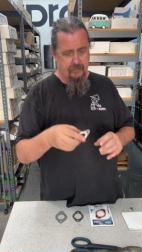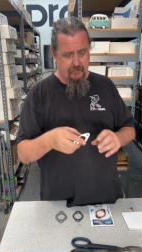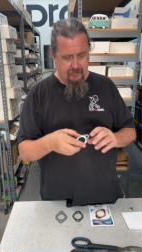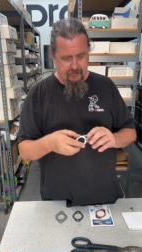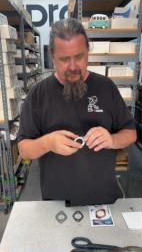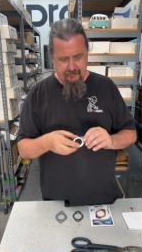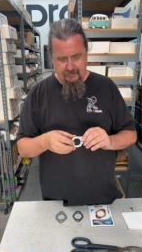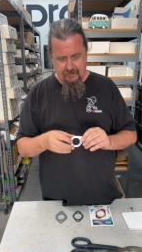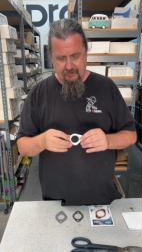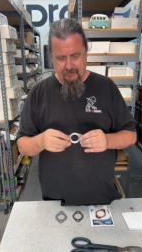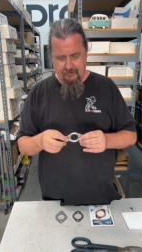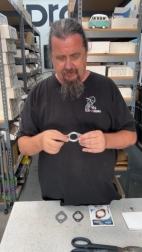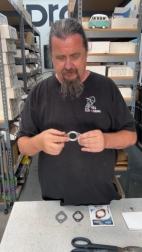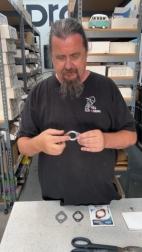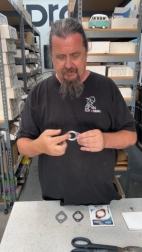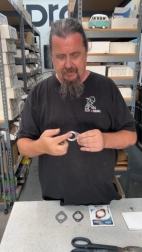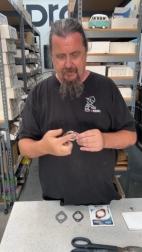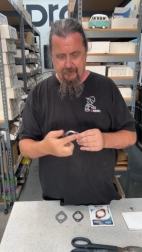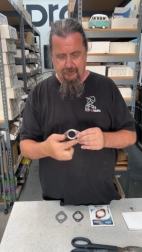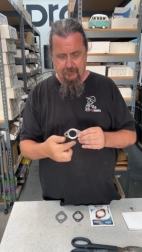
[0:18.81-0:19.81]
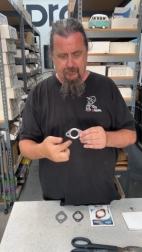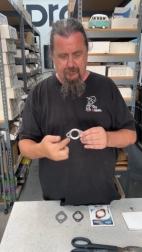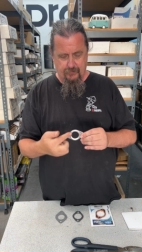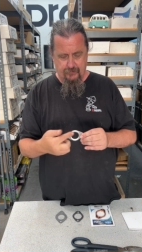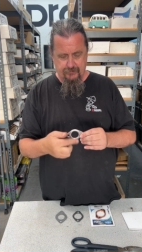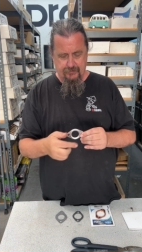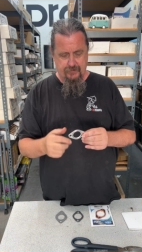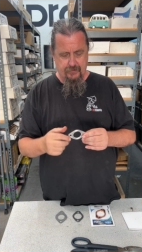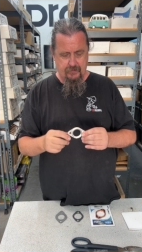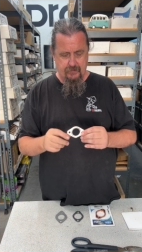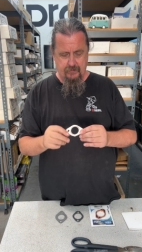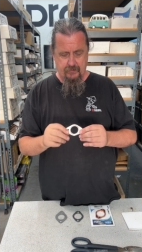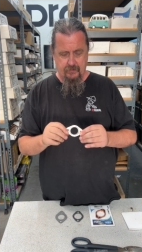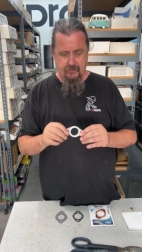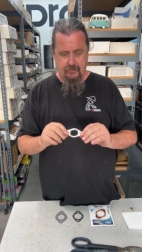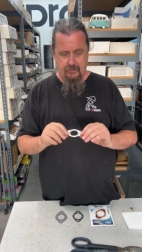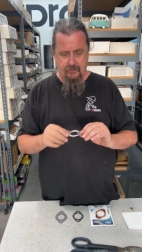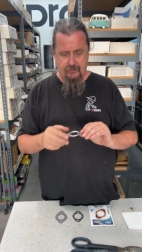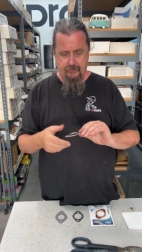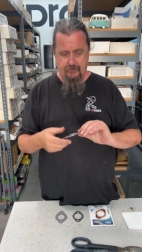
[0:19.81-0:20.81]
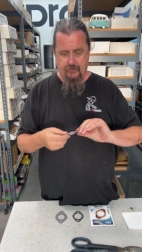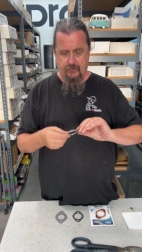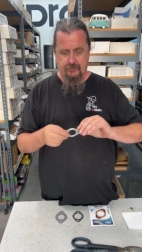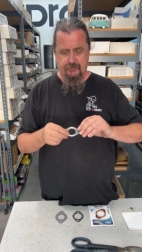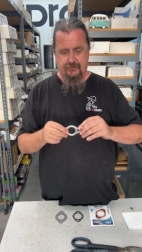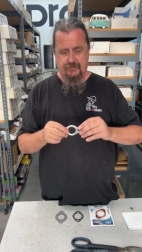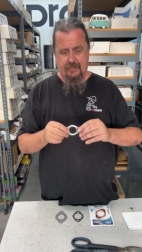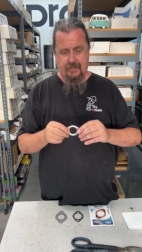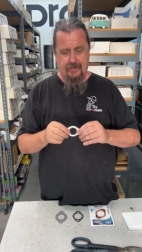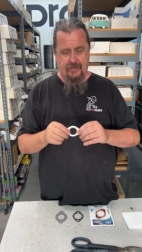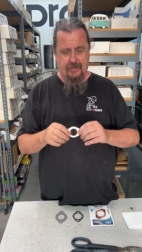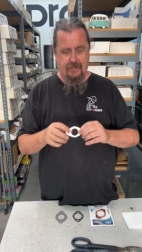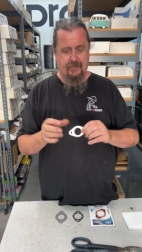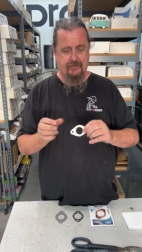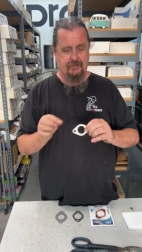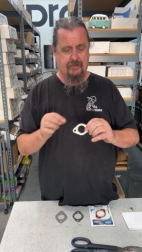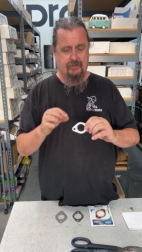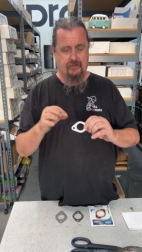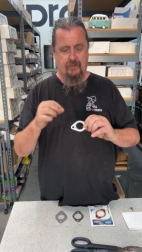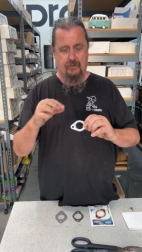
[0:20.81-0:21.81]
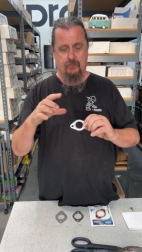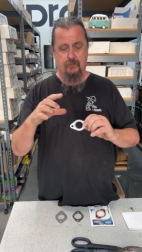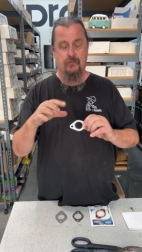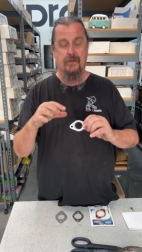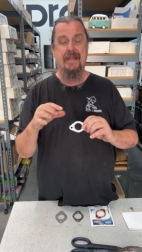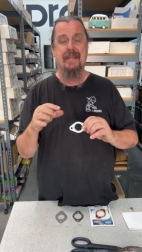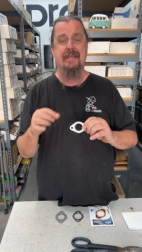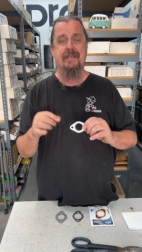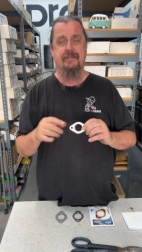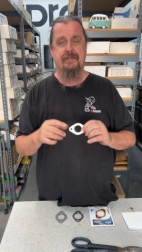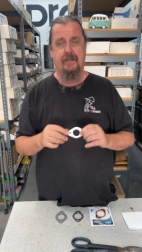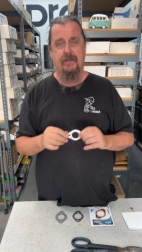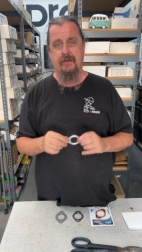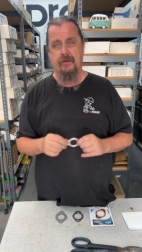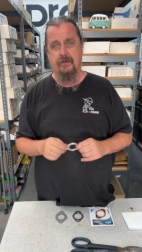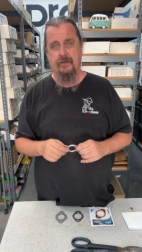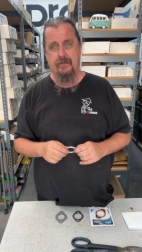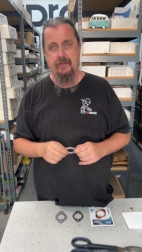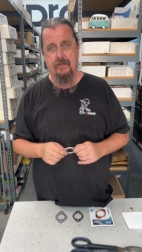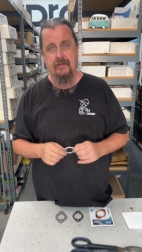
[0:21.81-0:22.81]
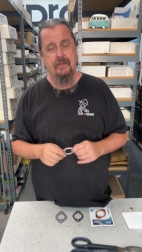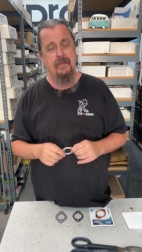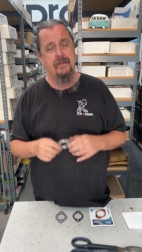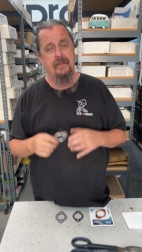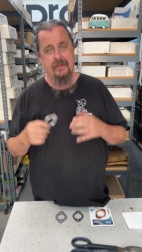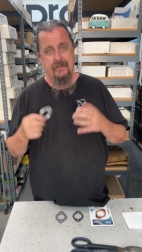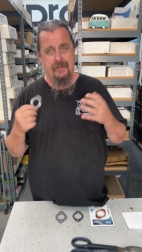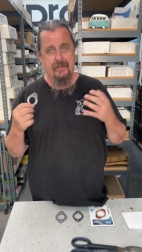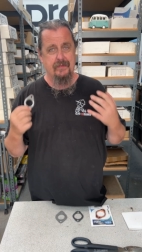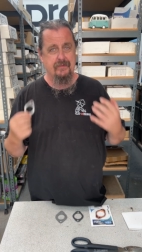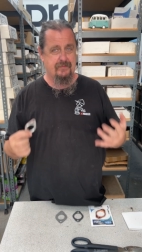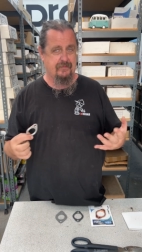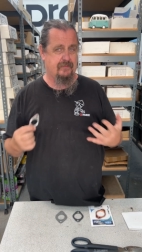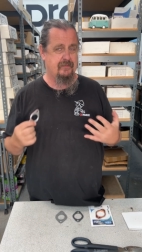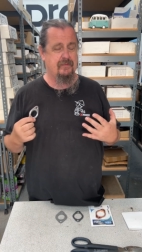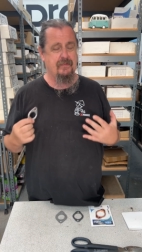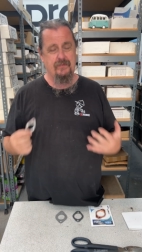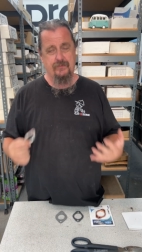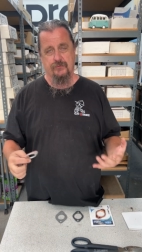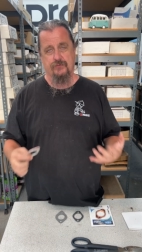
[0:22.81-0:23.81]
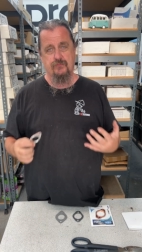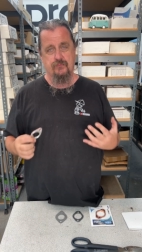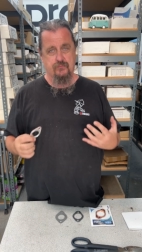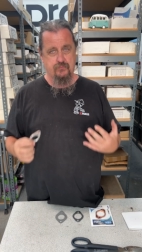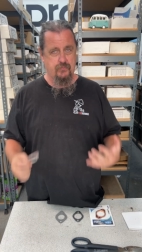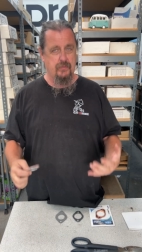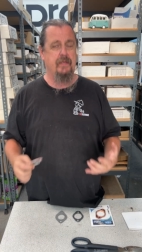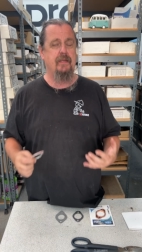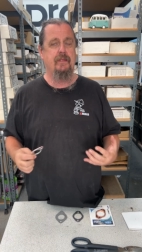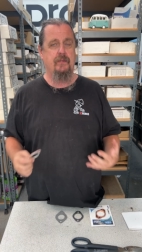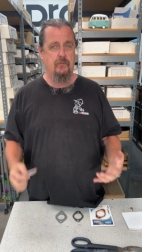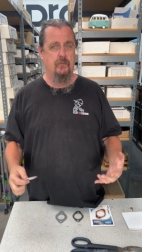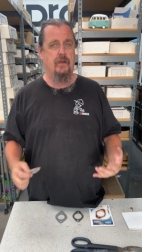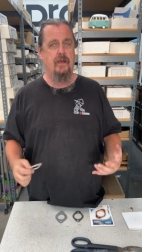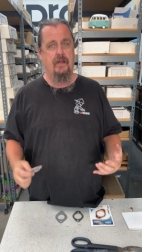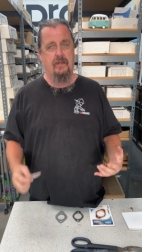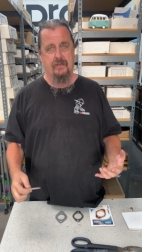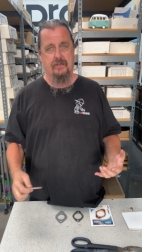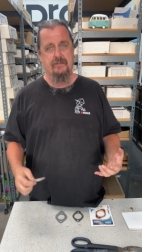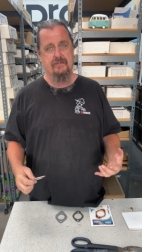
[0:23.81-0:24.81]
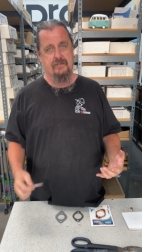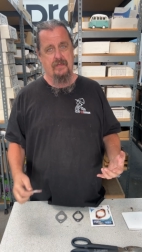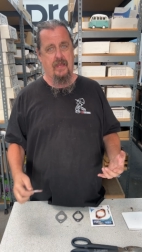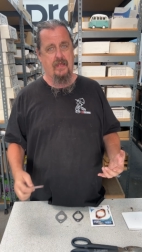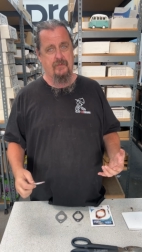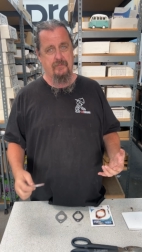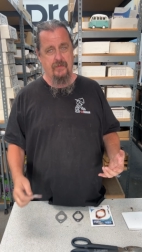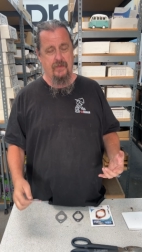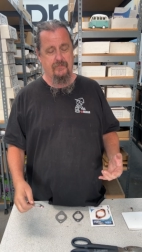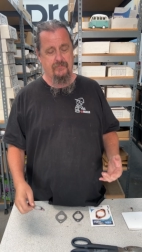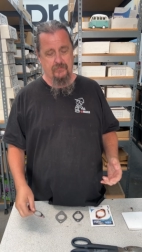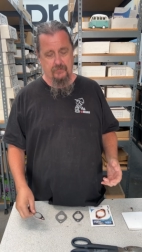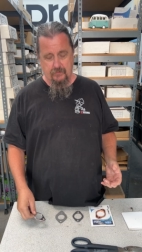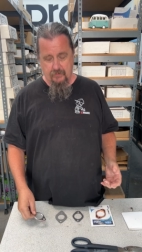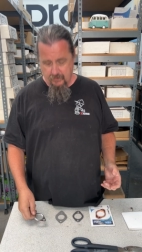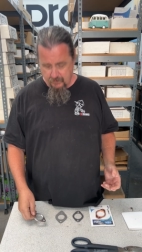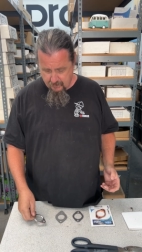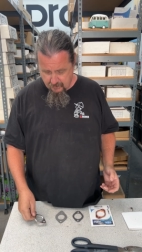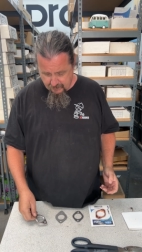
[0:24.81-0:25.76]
It's got little dimples, both sides, like a raised area. It seals really well on a stock muffler.